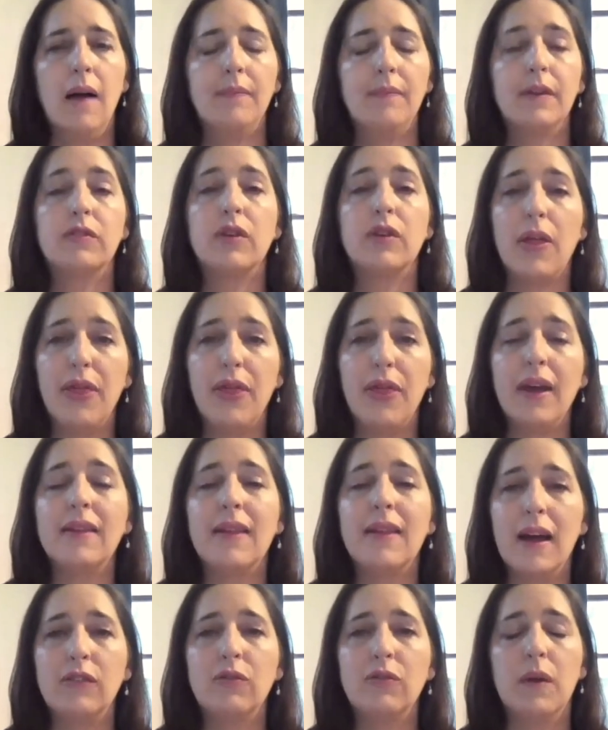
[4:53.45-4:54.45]
So I think
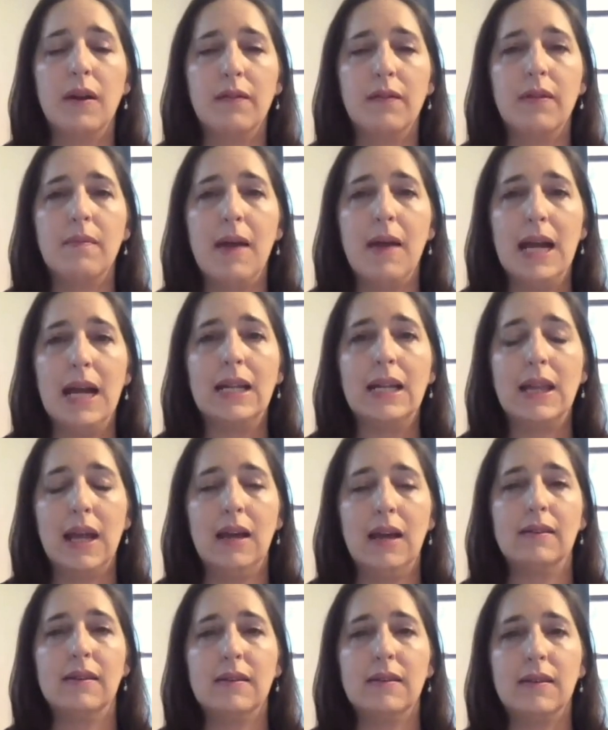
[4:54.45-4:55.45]
that's one of the main
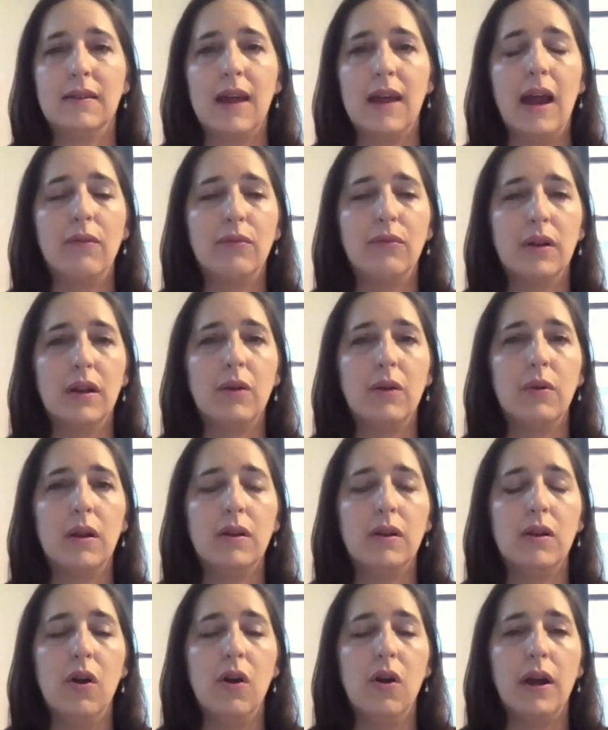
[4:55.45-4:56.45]
things, is that it really will
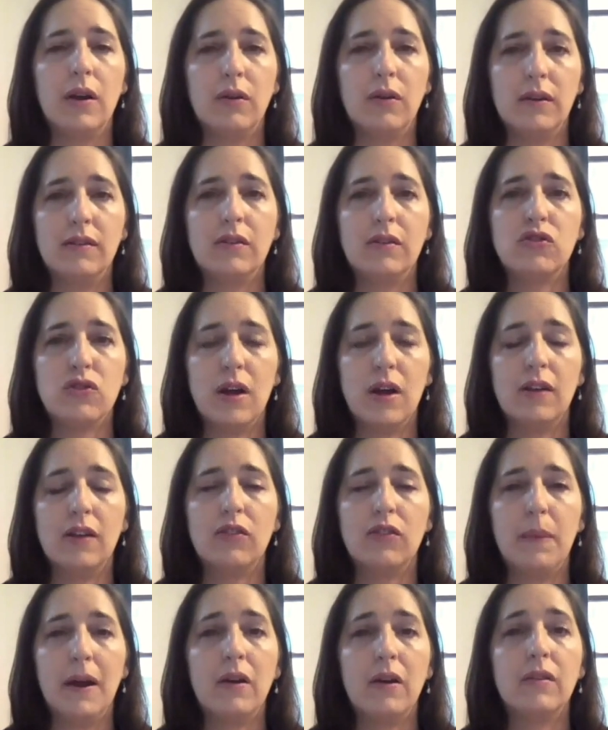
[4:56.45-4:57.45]
increase
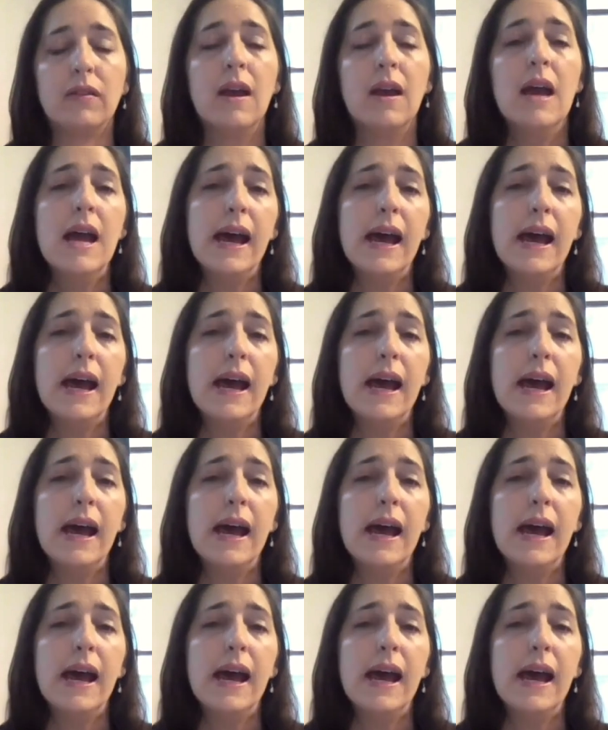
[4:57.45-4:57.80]
transparency.